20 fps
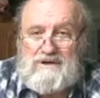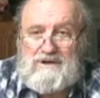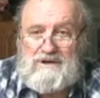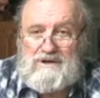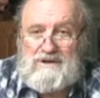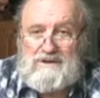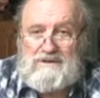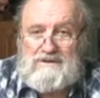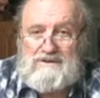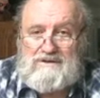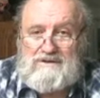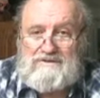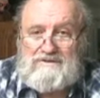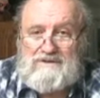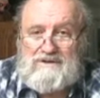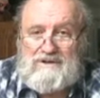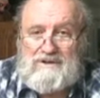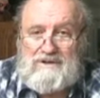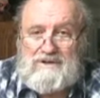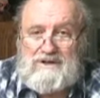And the
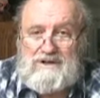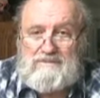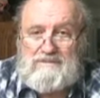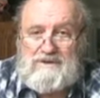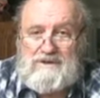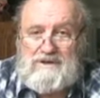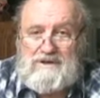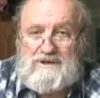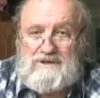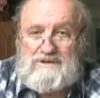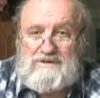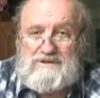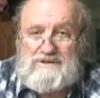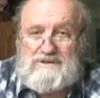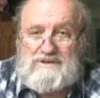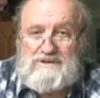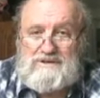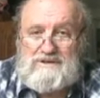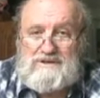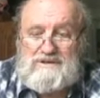Luciferic double he
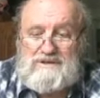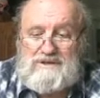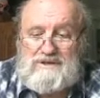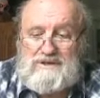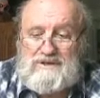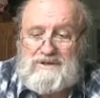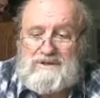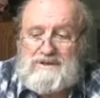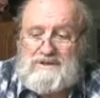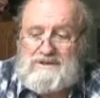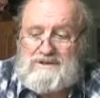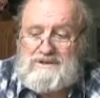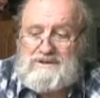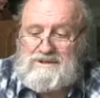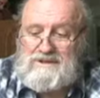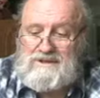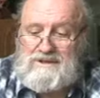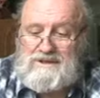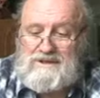uses in this